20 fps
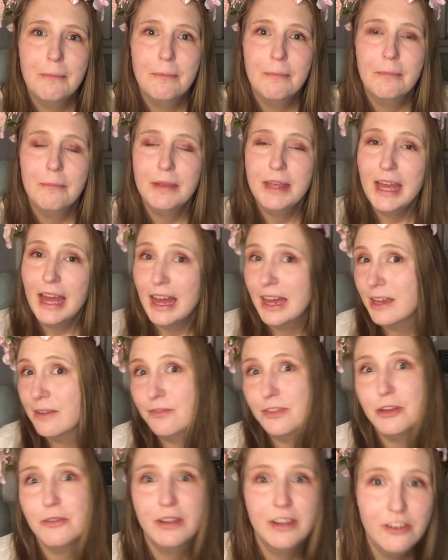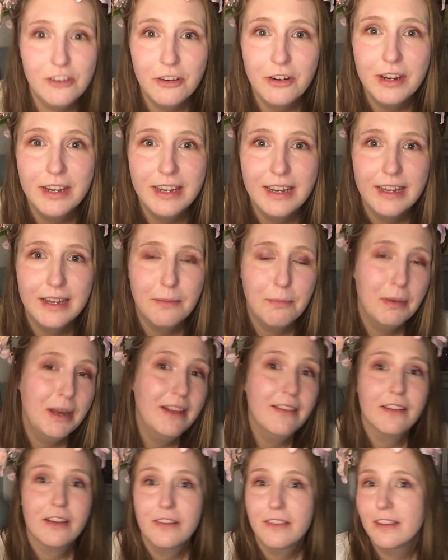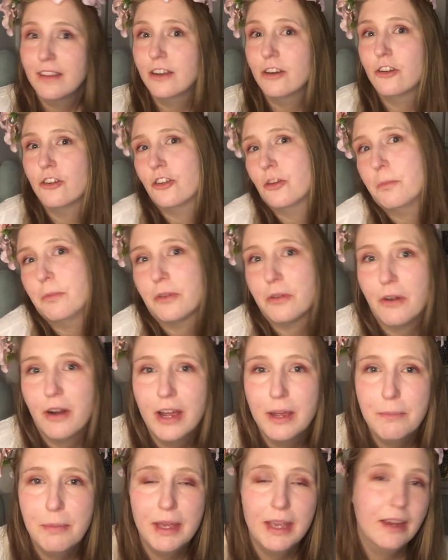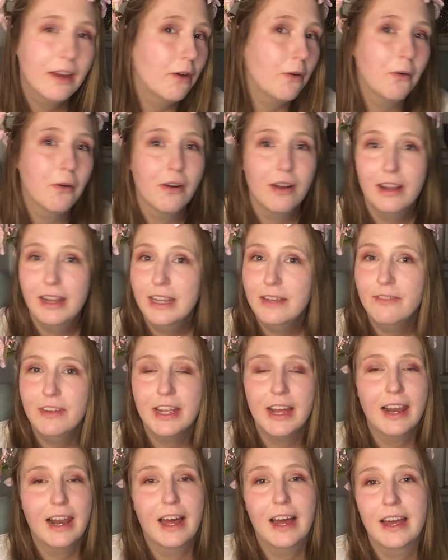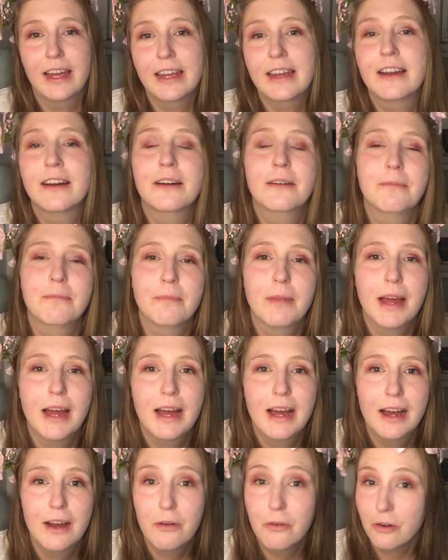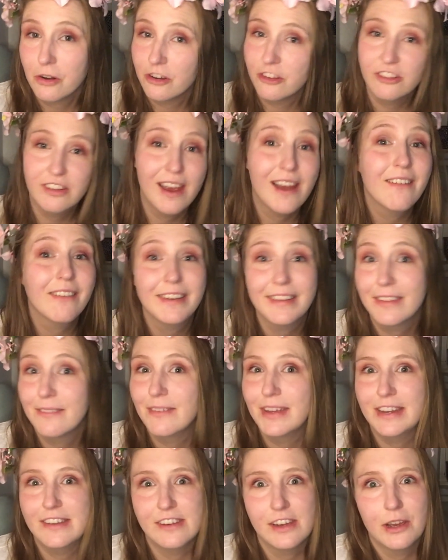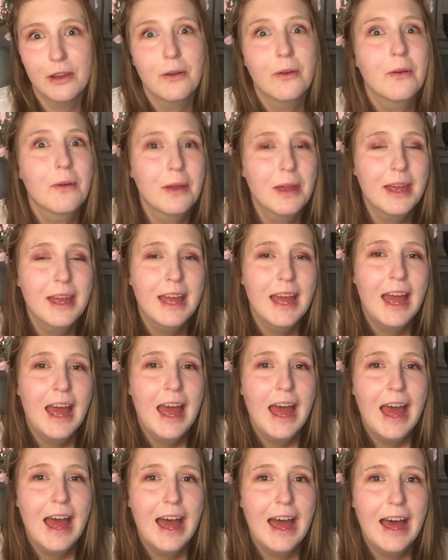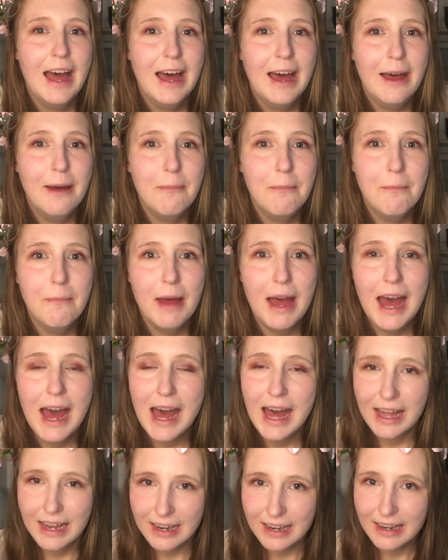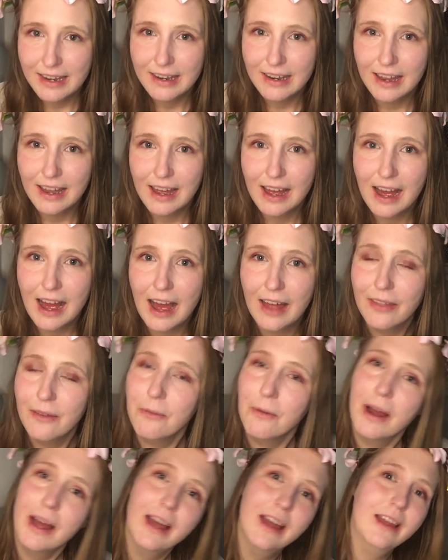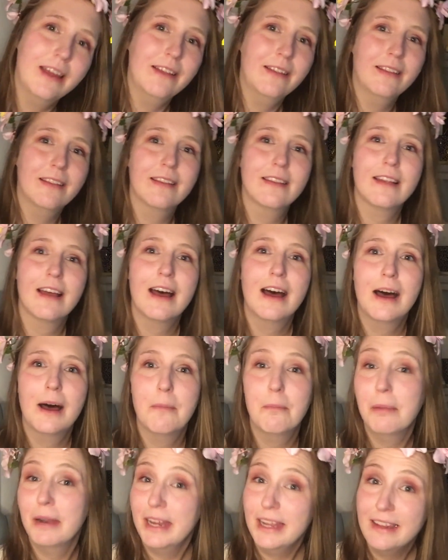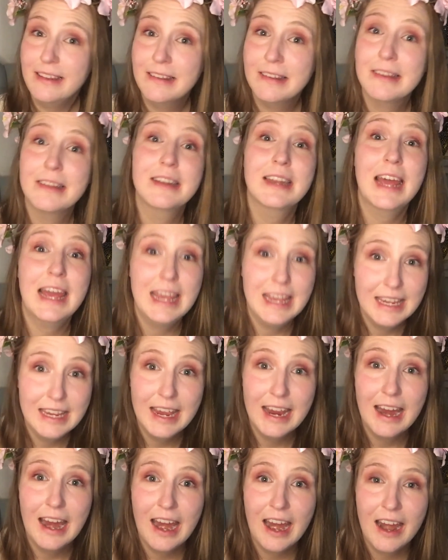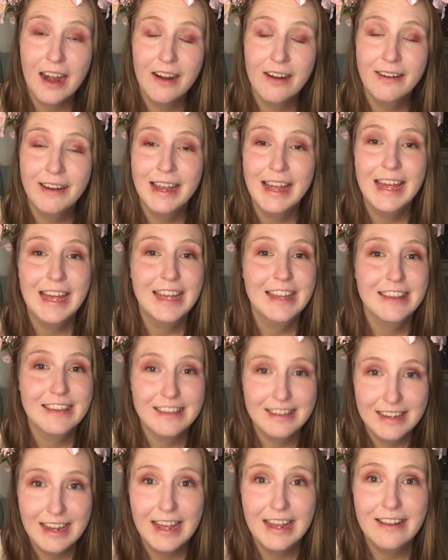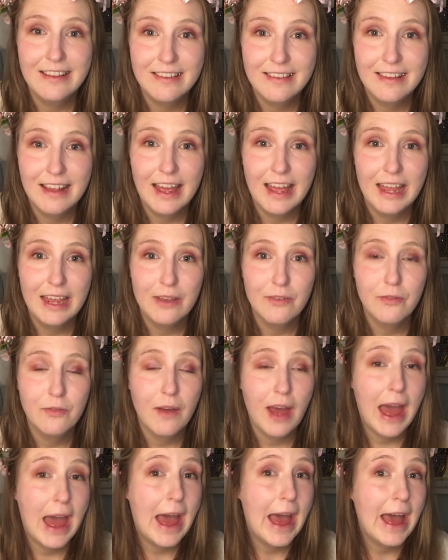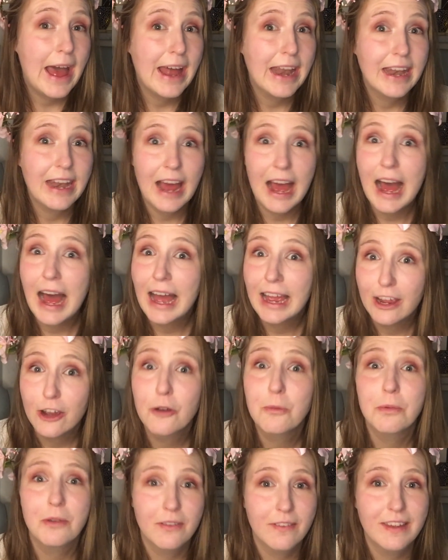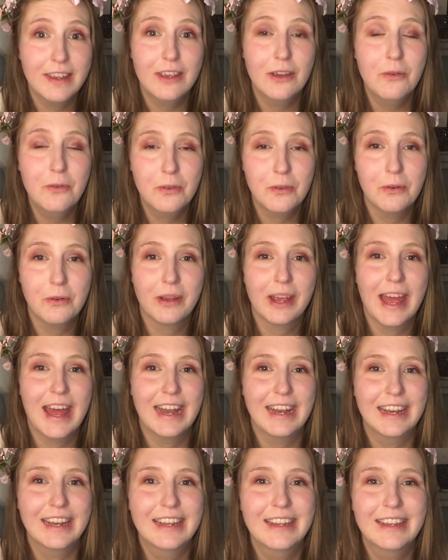yeah, if you enjoyed it, please consider subscribing or leaving a like or sharing the video. And otherwise, please take care, stay safe, and I hope to see you soon again.